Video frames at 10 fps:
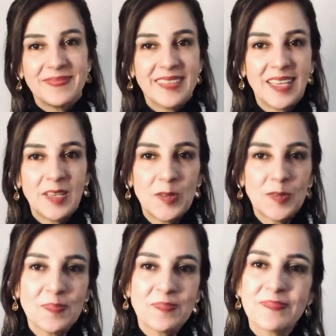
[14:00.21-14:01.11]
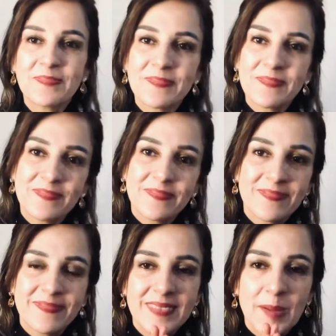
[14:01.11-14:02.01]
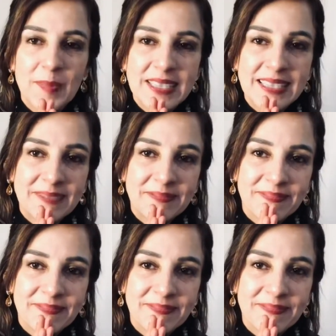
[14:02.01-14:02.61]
Thank you. Namaste.